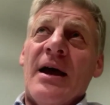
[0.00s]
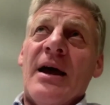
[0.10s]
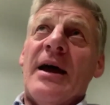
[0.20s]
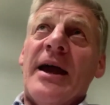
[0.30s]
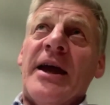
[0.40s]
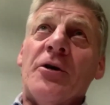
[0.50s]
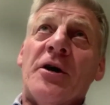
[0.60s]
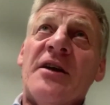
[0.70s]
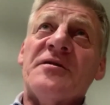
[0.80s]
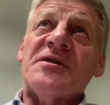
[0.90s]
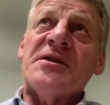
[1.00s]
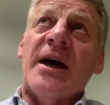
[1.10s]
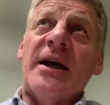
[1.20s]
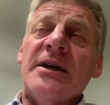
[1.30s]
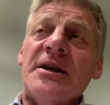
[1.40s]
And I have to
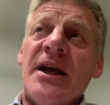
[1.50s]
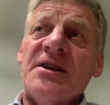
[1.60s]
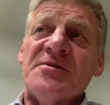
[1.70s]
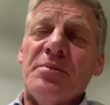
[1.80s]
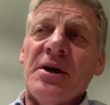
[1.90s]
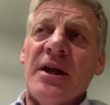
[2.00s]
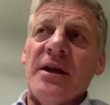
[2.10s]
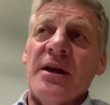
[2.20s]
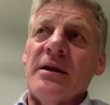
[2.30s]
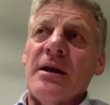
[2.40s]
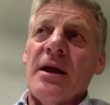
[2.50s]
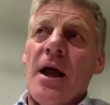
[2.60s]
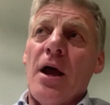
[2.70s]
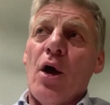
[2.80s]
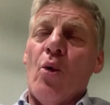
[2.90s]
say it has been
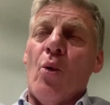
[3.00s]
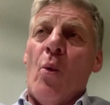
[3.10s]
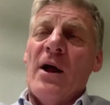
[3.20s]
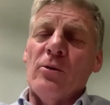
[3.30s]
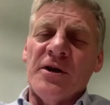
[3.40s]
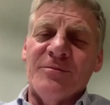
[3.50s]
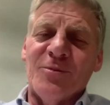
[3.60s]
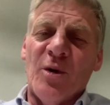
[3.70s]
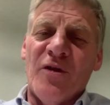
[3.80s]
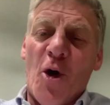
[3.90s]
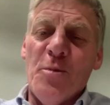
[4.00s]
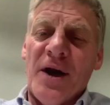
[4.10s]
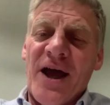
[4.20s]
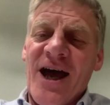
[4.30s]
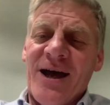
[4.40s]
welcomed with open
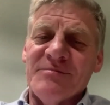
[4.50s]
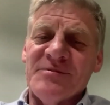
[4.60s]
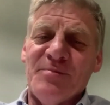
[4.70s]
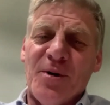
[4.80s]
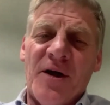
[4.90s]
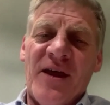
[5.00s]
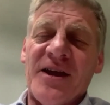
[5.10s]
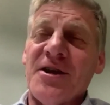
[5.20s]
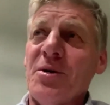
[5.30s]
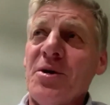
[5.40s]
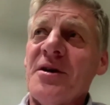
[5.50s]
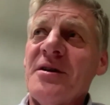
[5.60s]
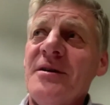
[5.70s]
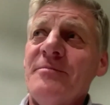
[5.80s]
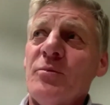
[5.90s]
arms by that
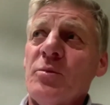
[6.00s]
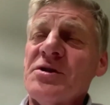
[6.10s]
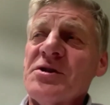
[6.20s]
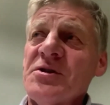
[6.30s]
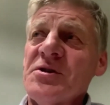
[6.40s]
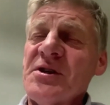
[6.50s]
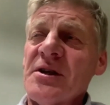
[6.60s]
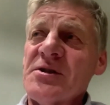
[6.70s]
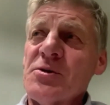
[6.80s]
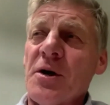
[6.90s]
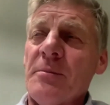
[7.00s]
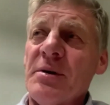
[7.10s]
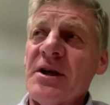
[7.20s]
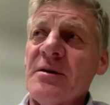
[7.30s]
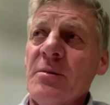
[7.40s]
community, which in New Zealand's quite a
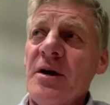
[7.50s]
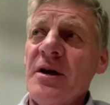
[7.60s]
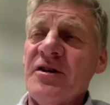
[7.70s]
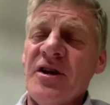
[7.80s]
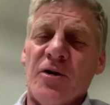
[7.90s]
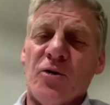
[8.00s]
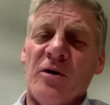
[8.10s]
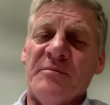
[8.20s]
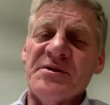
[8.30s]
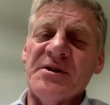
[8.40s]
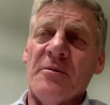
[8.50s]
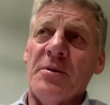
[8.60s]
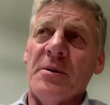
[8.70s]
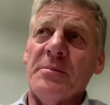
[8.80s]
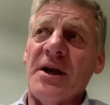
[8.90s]
big community, 10 or 12% of the
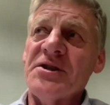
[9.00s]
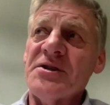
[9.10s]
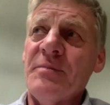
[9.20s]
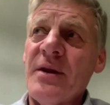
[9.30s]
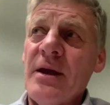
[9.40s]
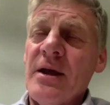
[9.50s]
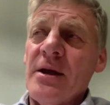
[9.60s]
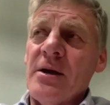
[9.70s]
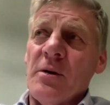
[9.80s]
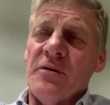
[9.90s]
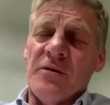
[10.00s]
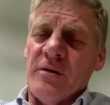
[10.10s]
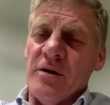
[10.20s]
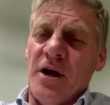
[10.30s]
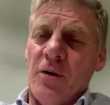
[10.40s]
population, with
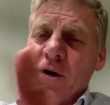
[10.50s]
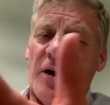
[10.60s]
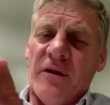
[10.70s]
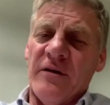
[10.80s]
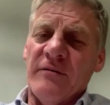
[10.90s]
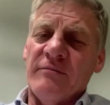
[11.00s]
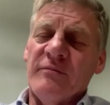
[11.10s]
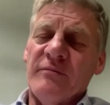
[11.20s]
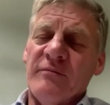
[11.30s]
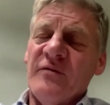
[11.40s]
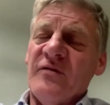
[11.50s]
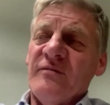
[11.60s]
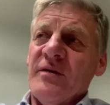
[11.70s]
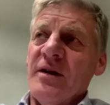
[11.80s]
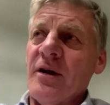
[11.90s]
a lot of
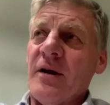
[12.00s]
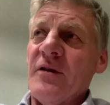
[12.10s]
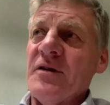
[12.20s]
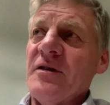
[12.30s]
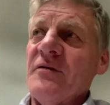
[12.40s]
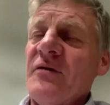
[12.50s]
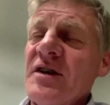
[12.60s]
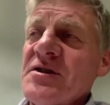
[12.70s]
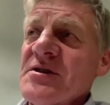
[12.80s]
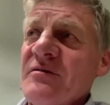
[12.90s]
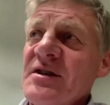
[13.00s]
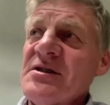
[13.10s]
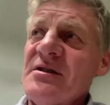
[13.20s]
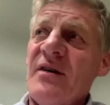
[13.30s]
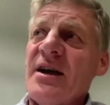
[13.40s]
the features of
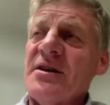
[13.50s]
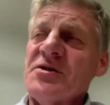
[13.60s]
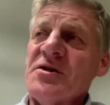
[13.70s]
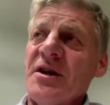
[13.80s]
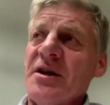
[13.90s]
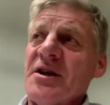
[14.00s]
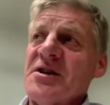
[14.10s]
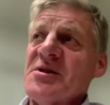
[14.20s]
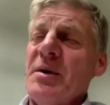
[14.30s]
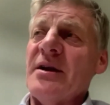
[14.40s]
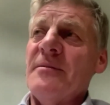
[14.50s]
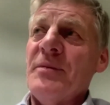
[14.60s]
disadvantage that you'd expect.